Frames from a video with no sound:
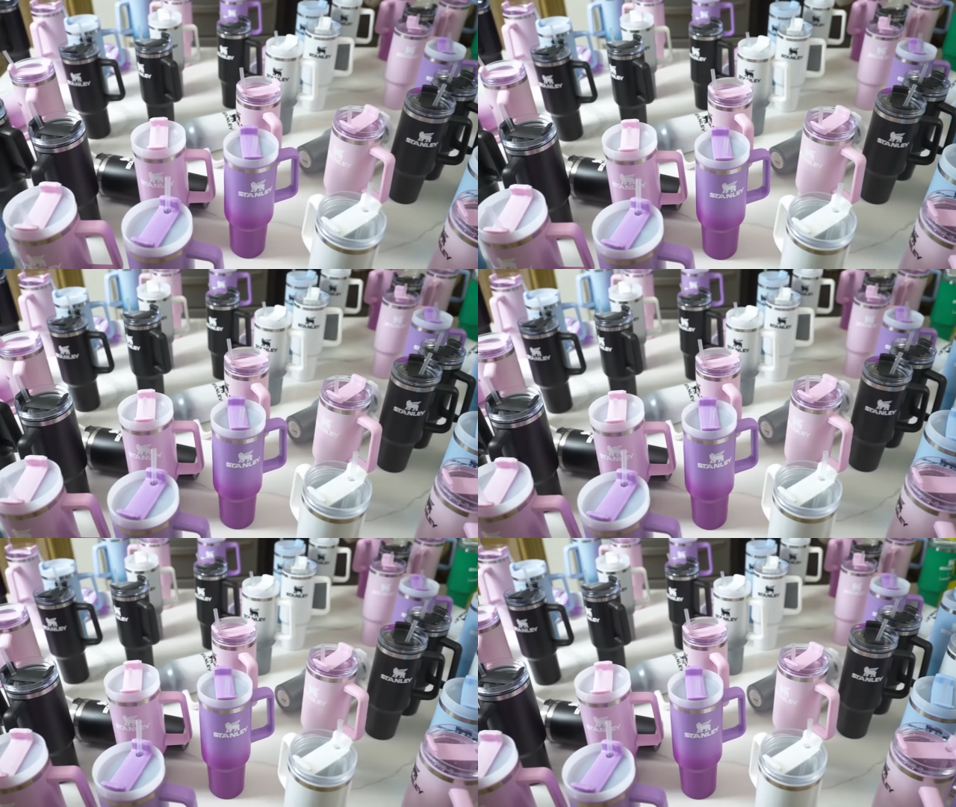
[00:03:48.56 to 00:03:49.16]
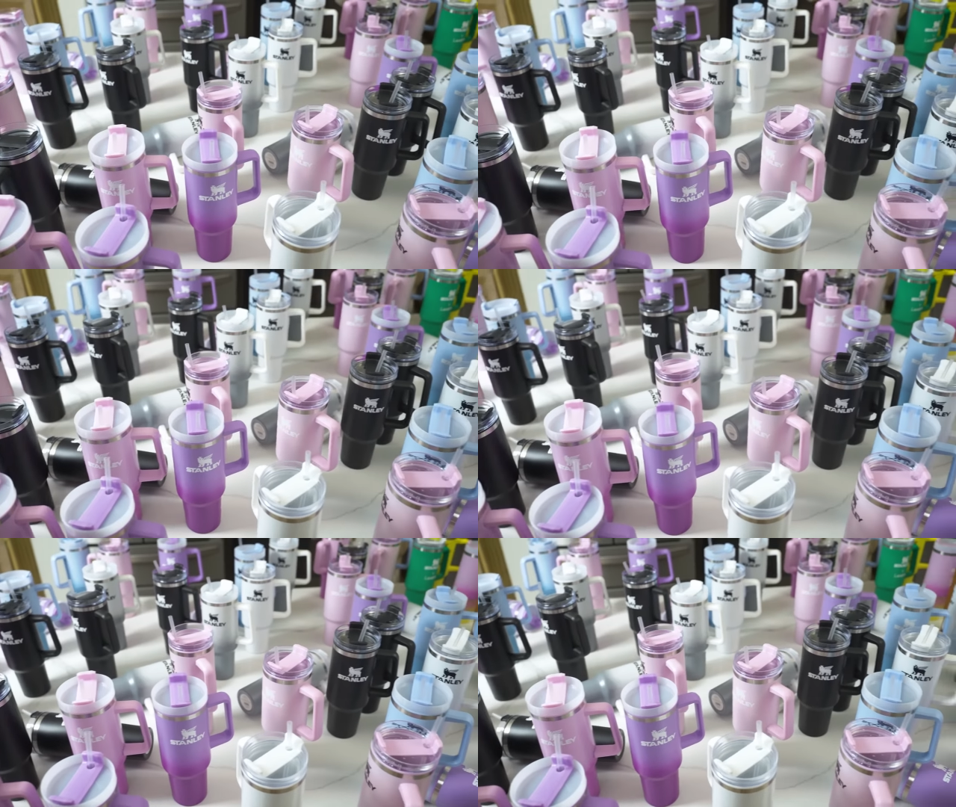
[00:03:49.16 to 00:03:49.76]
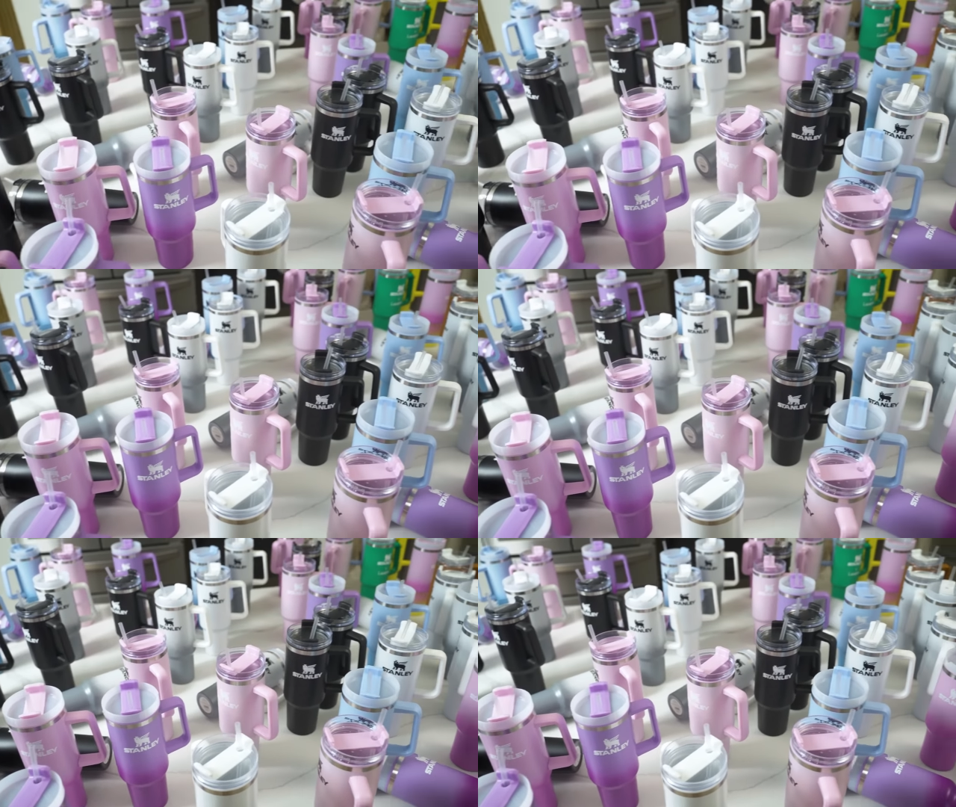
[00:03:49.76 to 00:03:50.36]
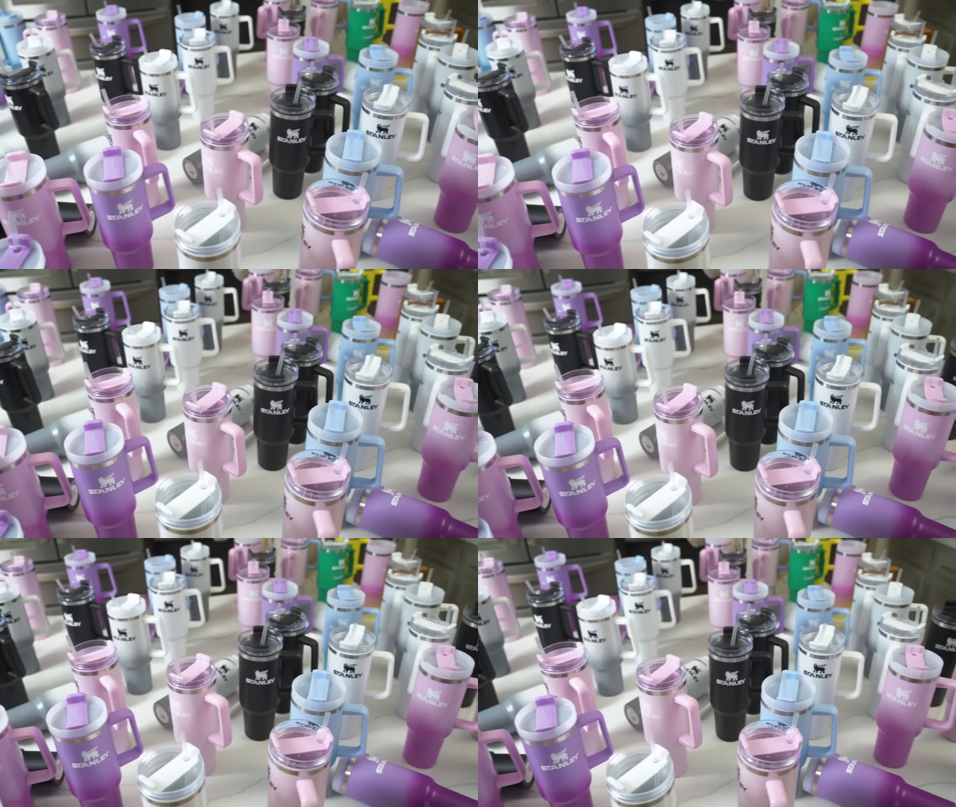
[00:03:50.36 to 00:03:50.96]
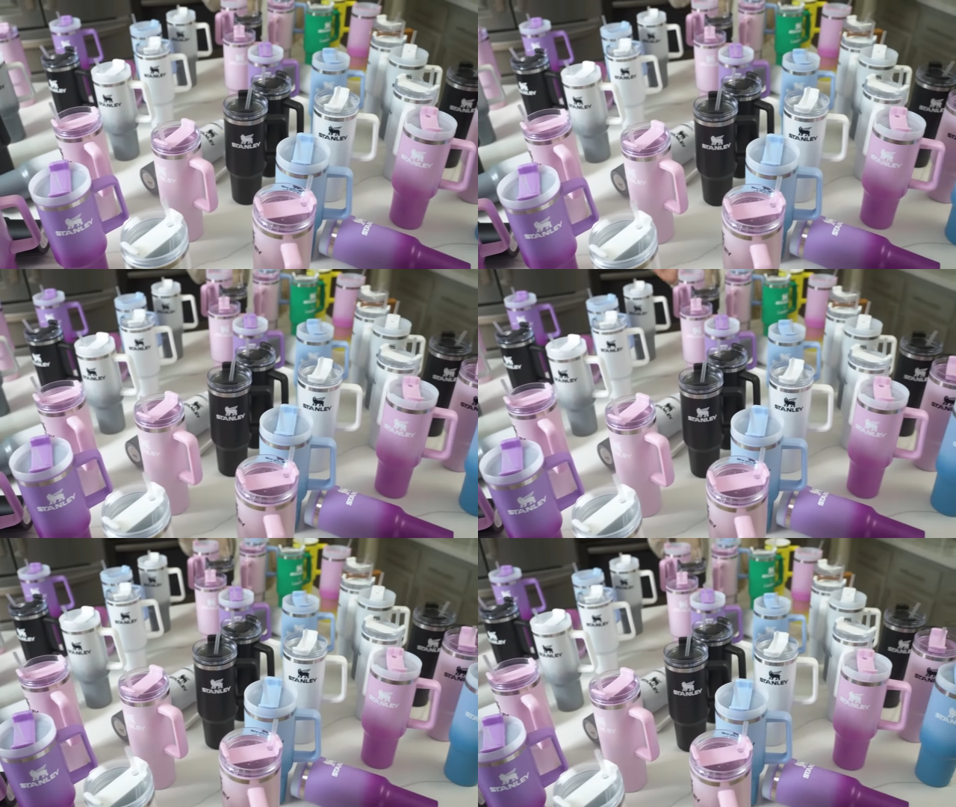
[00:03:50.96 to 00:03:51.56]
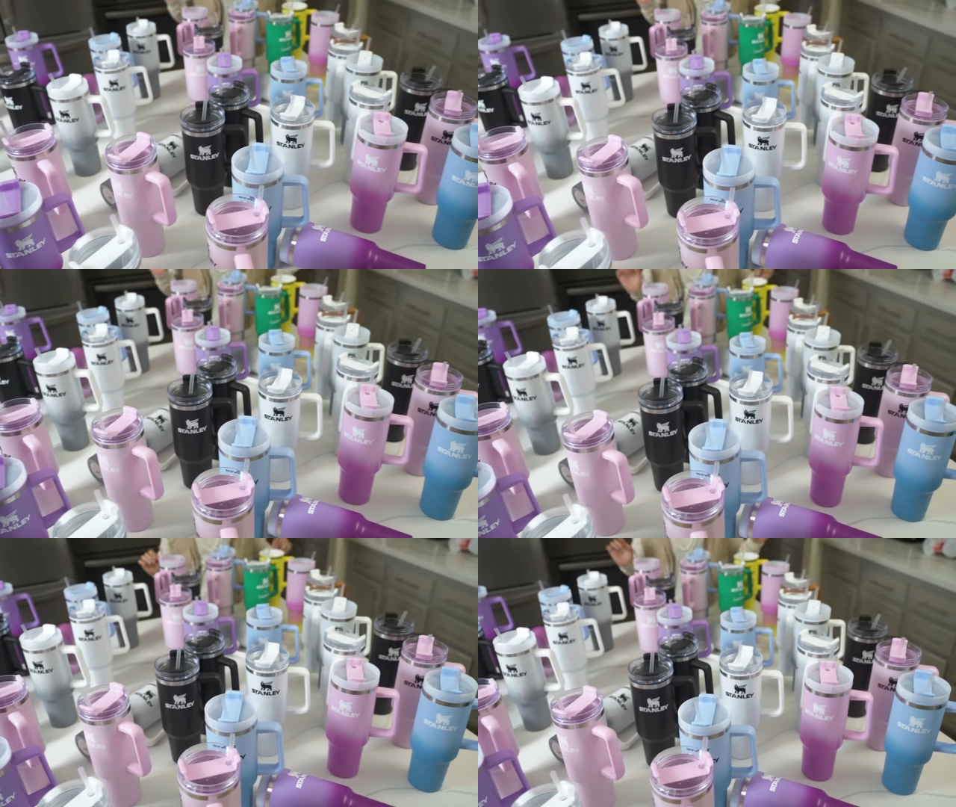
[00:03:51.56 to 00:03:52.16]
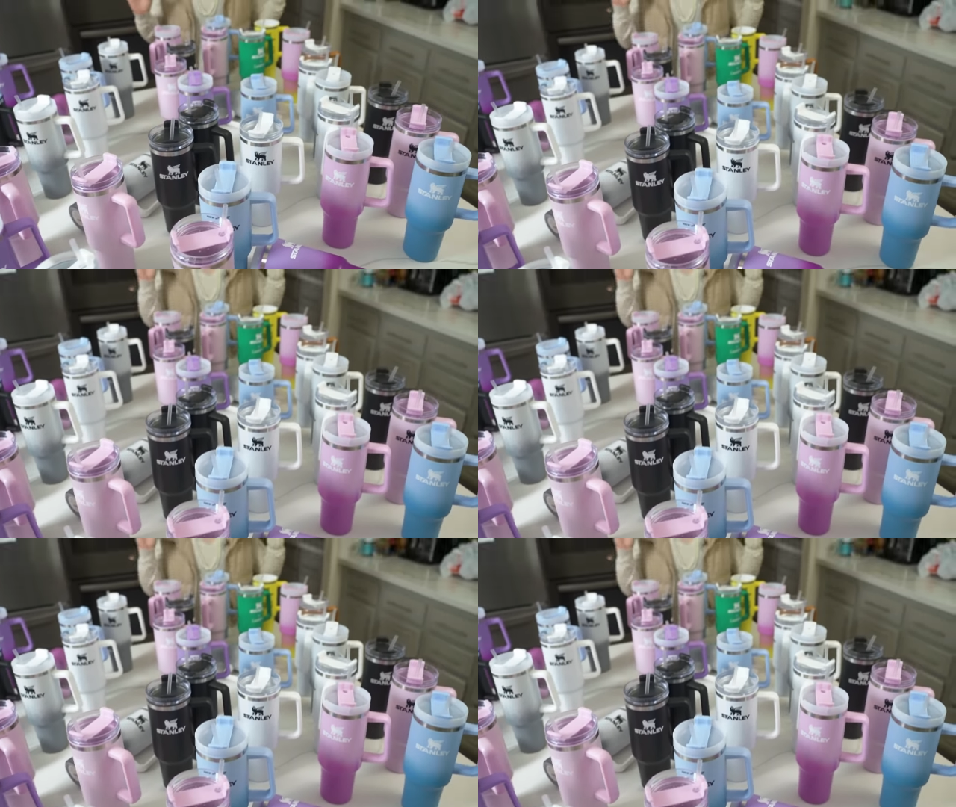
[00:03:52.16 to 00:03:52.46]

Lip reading: (no speaker visible)